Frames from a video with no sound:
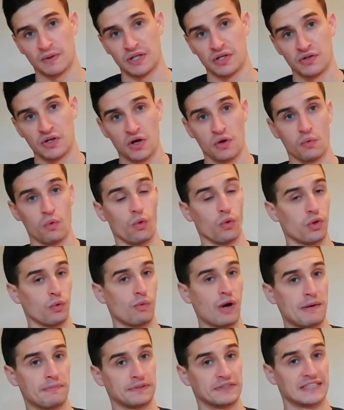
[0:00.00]
where you know all the
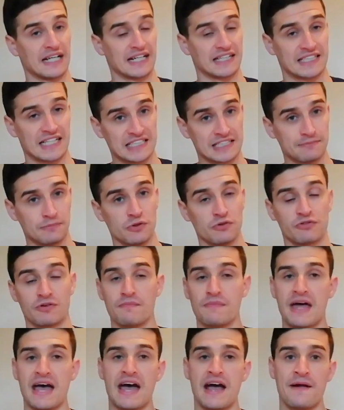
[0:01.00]
weapons accessible
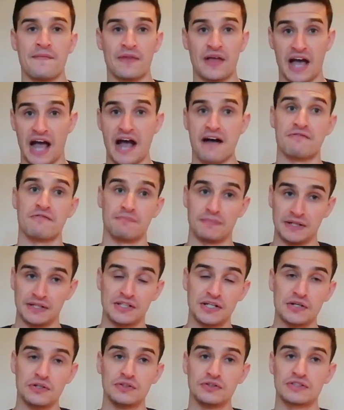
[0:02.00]
from there haven't
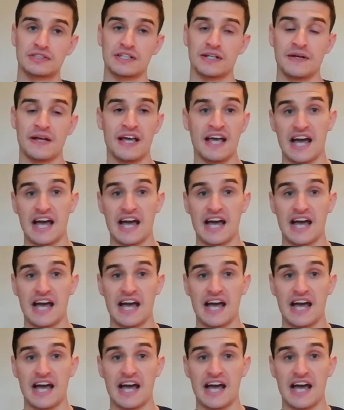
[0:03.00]
been used.